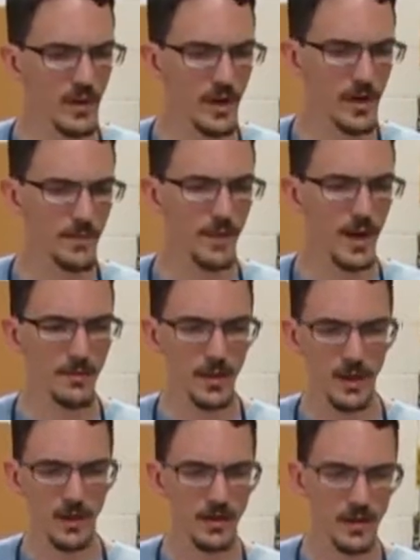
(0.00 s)
I'm
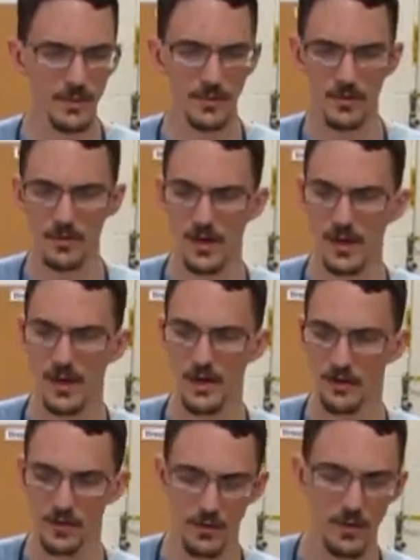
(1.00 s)
not going to demonstrate how
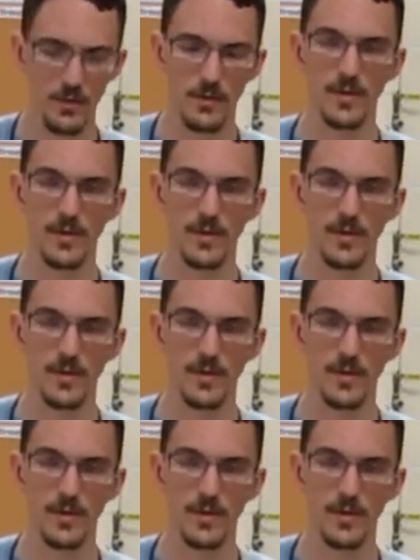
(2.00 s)
to screw the